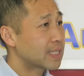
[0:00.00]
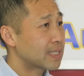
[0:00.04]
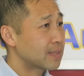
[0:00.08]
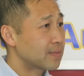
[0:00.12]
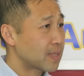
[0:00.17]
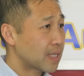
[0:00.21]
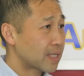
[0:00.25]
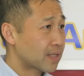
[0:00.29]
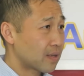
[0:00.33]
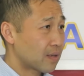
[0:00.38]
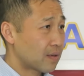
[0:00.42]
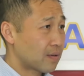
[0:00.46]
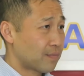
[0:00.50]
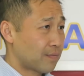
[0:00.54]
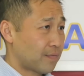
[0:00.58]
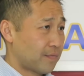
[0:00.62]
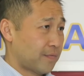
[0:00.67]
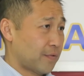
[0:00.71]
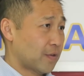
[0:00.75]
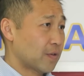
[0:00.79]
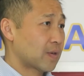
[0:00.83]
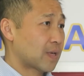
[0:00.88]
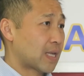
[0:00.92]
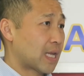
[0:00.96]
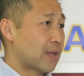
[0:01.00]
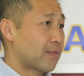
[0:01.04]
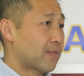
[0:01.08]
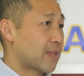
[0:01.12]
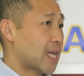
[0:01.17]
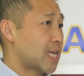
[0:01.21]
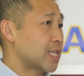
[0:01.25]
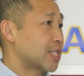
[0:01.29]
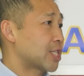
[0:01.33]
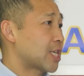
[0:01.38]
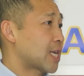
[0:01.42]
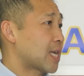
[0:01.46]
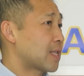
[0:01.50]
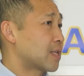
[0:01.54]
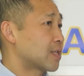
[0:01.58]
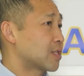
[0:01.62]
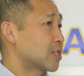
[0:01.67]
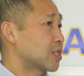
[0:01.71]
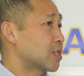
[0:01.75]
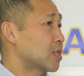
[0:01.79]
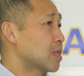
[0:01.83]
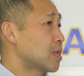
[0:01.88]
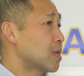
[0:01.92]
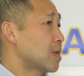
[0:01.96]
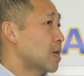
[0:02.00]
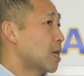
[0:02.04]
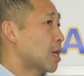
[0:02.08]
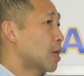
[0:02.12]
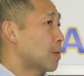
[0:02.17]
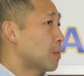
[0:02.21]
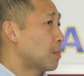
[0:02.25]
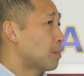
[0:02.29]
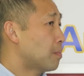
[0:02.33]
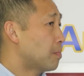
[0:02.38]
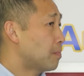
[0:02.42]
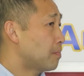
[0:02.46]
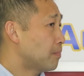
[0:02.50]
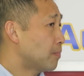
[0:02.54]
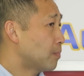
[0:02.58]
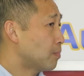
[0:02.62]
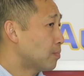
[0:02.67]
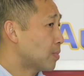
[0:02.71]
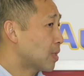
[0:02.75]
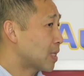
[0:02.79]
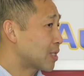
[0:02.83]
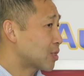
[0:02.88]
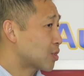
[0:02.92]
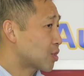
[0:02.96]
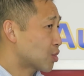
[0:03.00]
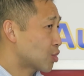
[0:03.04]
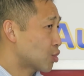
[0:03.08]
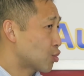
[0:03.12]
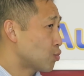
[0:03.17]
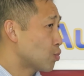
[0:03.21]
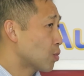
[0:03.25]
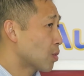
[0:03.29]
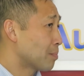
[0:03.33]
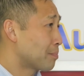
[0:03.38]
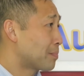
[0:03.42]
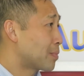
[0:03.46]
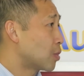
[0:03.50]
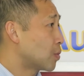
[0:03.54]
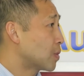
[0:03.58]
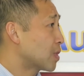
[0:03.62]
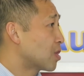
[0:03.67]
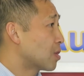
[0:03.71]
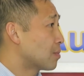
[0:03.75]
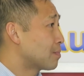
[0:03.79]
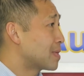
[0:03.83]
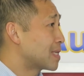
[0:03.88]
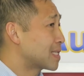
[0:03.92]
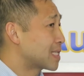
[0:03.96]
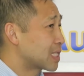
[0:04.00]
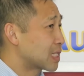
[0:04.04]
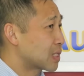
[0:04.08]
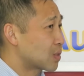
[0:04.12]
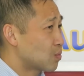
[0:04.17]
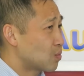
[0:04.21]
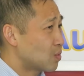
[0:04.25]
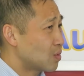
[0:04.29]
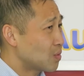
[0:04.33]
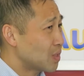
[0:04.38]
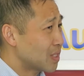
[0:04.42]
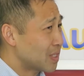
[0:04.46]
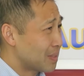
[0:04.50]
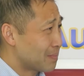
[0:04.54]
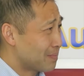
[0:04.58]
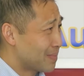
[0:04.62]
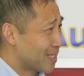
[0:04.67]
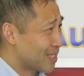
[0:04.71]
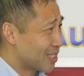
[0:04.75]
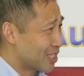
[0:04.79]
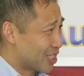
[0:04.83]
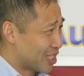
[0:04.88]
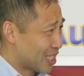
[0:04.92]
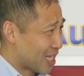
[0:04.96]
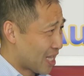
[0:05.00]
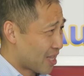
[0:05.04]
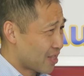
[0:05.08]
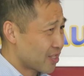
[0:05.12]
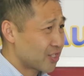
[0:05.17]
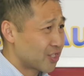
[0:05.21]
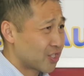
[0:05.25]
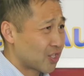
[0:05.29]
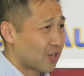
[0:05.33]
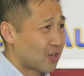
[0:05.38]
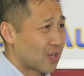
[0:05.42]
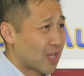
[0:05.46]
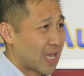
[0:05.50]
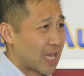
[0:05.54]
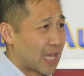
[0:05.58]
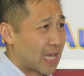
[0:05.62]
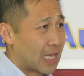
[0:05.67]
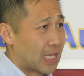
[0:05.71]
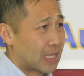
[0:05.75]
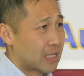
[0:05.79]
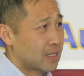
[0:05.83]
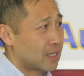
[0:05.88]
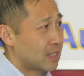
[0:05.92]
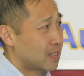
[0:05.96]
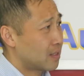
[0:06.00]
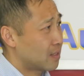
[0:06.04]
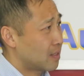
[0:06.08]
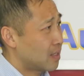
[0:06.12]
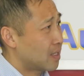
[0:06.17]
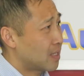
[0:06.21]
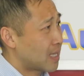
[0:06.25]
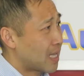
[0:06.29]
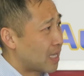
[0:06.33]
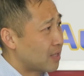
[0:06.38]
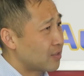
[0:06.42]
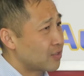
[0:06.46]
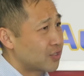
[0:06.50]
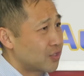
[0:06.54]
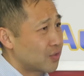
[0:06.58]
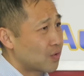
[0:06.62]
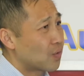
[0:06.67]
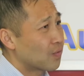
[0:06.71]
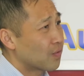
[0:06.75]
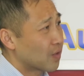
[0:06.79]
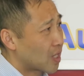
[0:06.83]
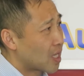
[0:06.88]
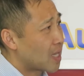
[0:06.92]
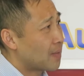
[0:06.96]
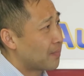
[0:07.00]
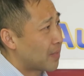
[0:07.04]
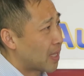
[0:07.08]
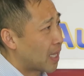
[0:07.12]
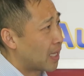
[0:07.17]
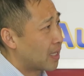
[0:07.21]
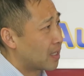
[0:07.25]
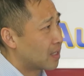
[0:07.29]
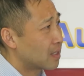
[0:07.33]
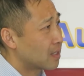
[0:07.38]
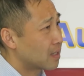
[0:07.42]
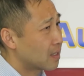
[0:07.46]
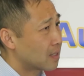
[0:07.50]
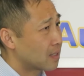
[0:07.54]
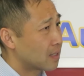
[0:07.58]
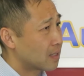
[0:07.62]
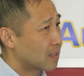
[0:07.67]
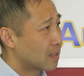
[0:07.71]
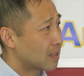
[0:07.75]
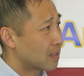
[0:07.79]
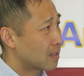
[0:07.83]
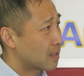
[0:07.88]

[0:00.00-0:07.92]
seems like y'all figured out that challenge. But as you were building your business, what was the biggest challenge y'all had, and how did you overcome that?